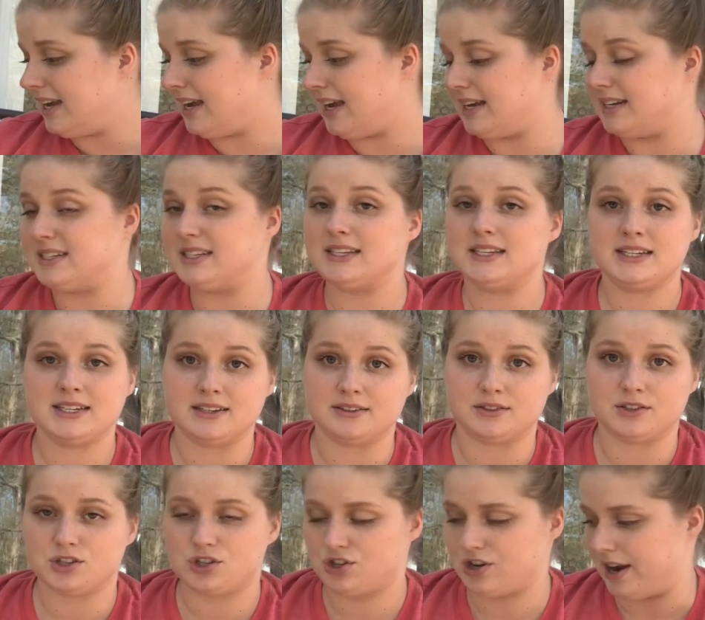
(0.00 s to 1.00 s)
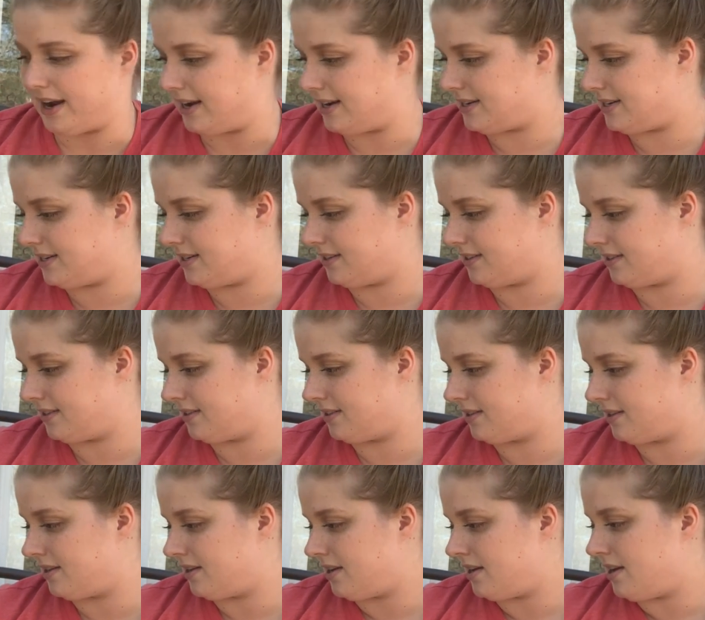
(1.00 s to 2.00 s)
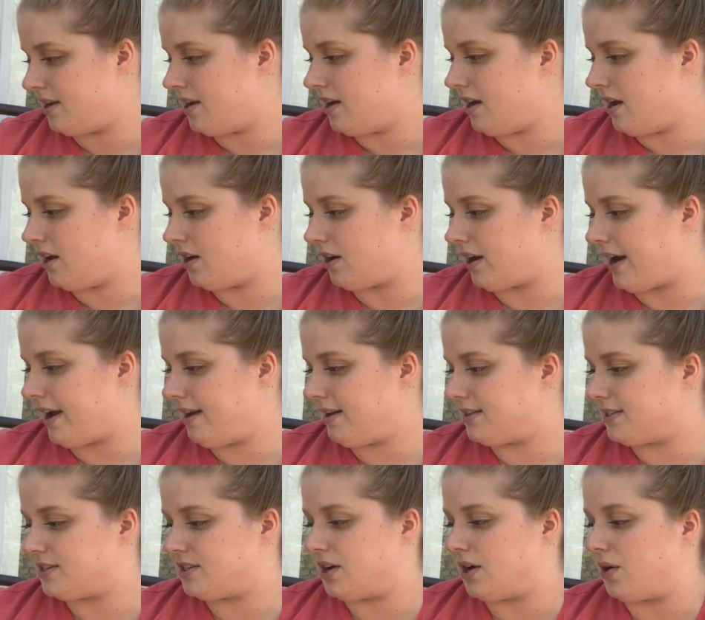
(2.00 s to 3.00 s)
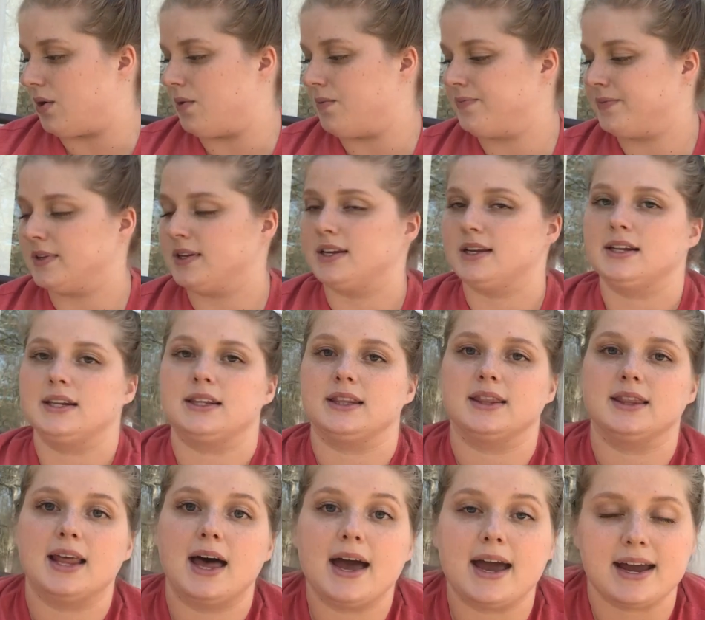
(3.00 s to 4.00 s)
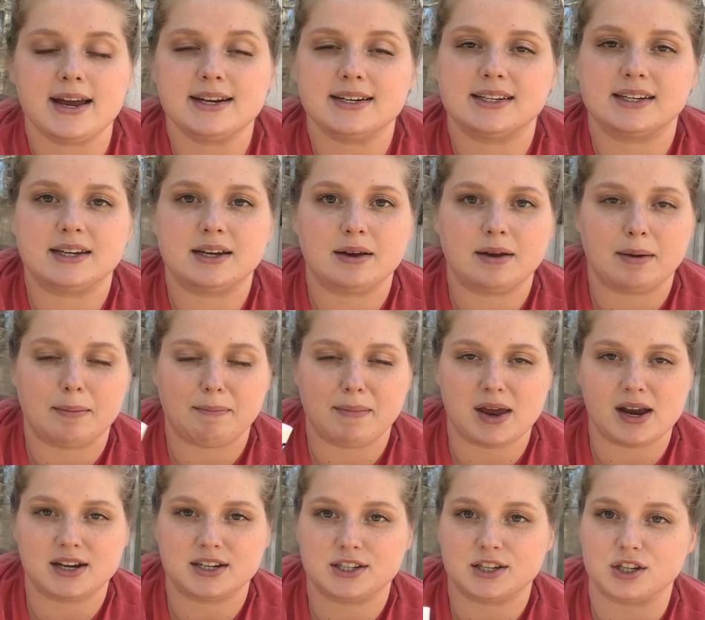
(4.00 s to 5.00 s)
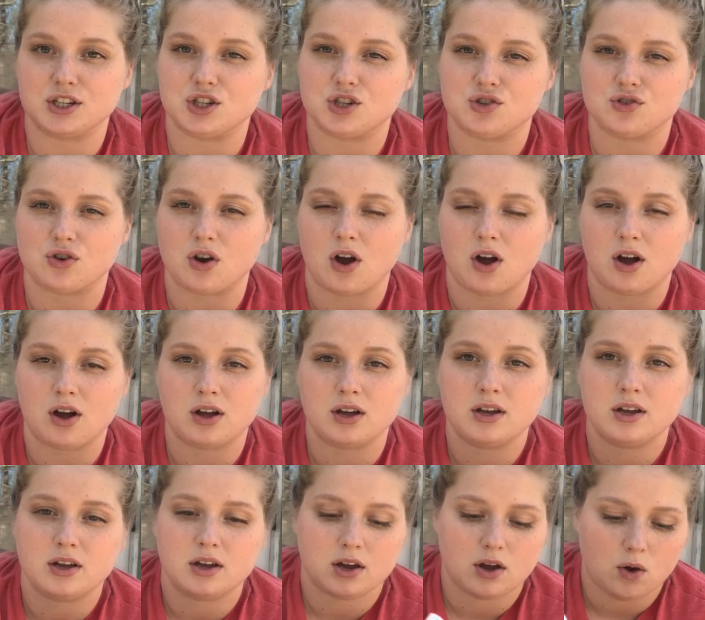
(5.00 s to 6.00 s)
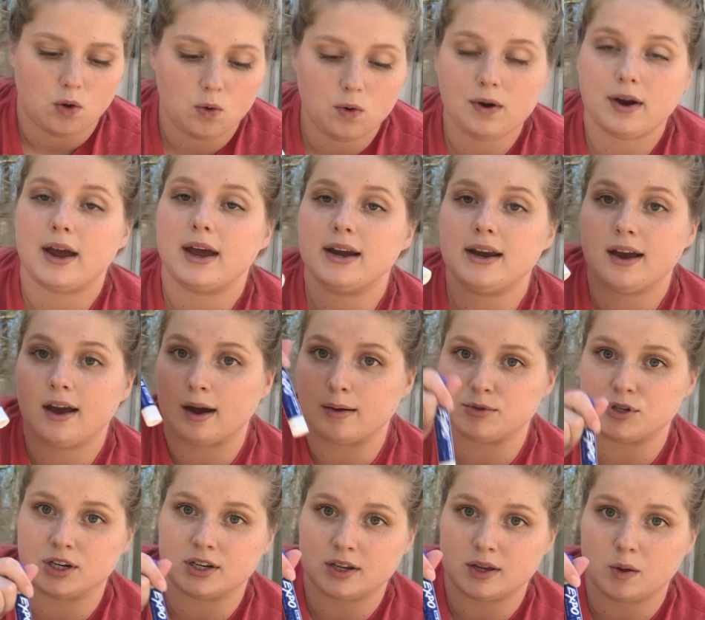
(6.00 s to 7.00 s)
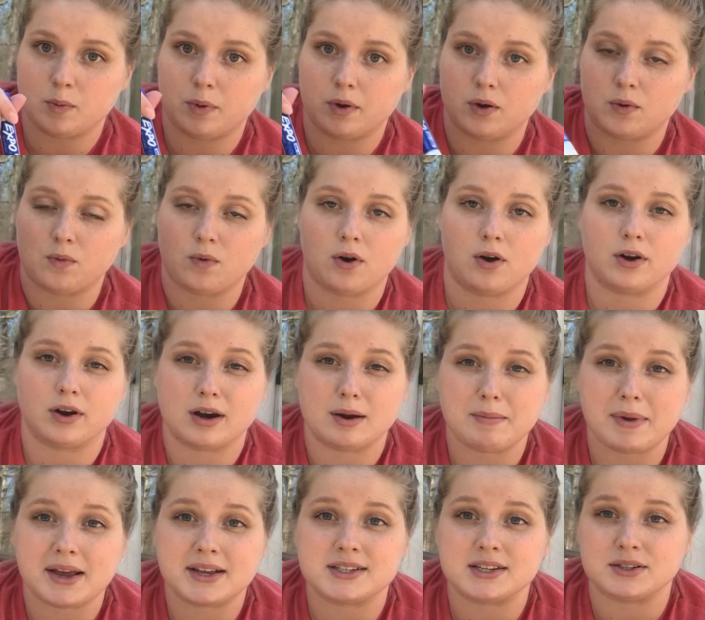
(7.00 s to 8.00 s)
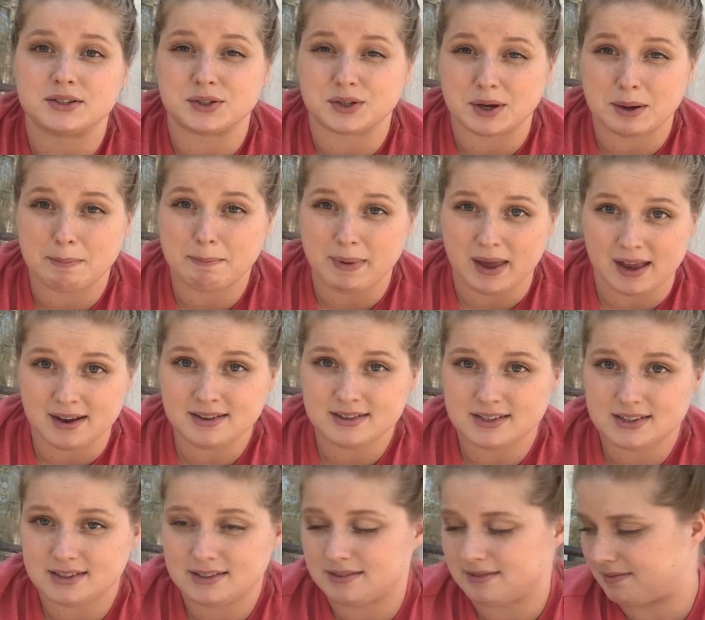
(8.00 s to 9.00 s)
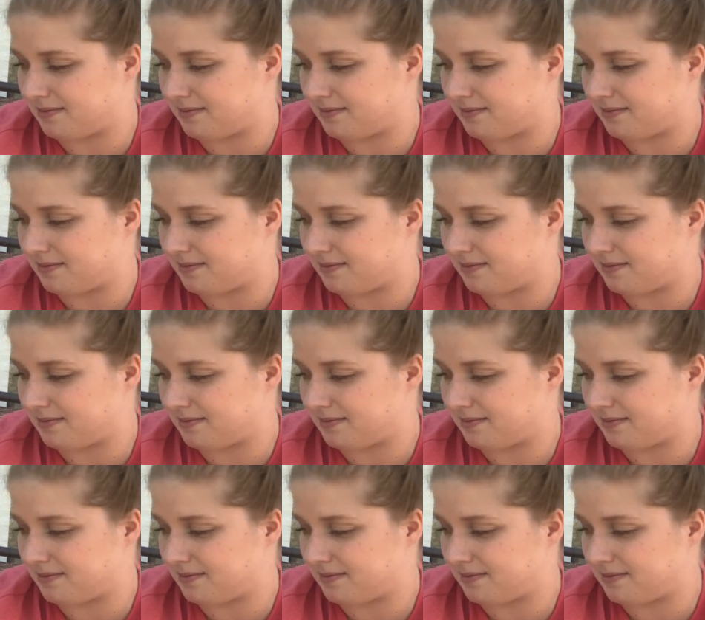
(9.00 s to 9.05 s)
It's still straight. All right, so light makes the straw or any object that you put in water, it makes it look bent.